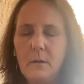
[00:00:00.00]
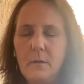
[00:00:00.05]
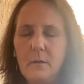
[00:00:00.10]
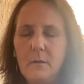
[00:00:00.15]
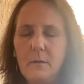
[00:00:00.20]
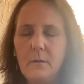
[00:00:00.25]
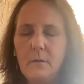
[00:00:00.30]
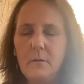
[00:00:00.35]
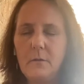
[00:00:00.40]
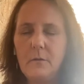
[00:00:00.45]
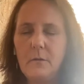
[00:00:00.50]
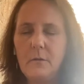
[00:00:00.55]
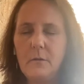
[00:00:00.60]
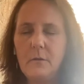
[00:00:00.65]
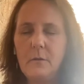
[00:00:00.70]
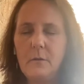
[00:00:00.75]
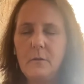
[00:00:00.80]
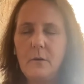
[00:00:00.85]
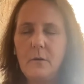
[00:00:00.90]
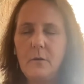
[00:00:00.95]
So
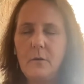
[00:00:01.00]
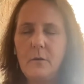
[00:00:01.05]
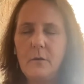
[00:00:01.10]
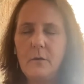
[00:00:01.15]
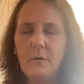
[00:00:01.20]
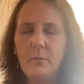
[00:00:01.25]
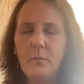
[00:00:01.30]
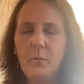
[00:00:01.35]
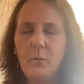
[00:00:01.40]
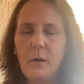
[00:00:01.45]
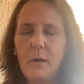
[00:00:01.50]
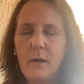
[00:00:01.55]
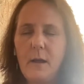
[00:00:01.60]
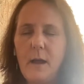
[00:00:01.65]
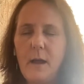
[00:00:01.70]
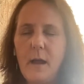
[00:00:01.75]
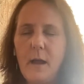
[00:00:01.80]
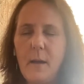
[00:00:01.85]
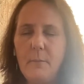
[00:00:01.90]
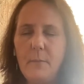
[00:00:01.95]
just notice what
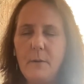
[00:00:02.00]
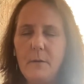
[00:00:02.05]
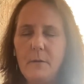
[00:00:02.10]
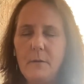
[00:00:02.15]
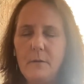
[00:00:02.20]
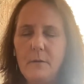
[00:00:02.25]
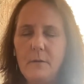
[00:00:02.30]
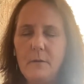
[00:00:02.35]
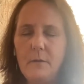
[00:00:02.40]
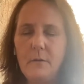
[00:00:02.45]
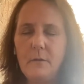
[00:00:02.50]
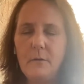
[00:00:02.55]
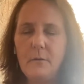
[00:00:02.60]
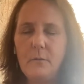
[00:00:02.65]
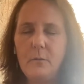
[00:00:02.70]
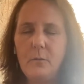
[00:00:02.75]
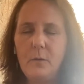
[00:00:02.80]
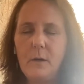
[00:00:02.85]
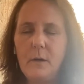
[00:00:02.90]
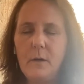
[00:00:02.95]
happens in
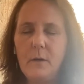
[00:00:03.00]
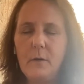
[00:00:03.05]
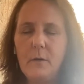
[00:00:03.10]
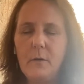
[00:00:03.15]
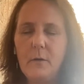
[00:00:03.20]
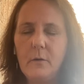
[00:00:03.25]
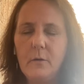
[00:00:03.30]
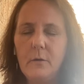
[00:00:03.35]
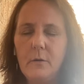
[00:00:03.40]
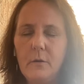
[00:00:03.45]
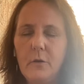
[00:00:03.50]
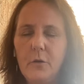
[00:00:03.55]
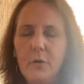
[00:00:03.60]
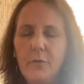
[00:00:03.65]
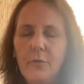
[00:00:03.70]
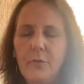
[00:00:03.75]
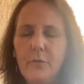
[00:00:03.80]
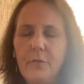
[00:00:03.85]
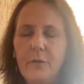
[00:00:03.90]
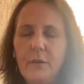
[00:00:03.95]
you, where
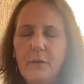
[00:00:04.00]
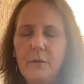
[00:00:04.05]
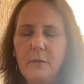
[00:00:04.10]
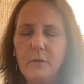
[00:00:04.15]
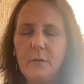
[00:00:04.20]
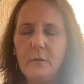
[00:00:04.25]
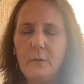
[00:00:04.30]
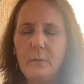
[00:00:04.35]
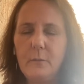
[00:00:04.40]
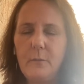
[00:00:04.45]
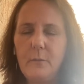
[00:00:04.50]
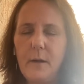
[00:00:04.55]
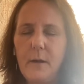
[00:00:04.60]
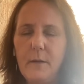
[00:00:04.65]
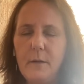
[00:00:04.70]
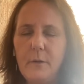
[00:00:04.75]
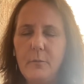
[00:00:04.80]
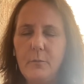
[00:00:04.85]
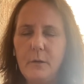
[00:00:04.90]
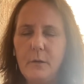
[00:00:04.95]
your physical
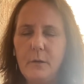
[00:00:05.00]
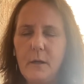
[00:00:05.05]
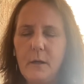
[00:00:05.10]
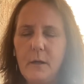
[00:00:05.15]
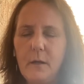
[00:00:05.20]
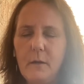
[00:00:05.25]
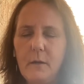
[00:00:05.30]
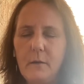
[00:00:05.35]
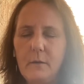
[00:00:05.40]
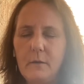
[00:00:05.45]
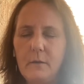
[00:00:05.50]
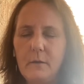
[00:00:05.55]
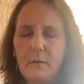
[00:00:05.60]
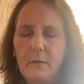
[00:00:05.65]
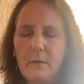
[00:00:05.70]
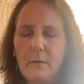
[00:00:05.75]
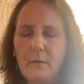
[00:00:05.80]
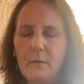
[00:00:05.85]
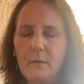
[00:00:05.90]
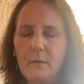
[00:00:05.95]
body reacts.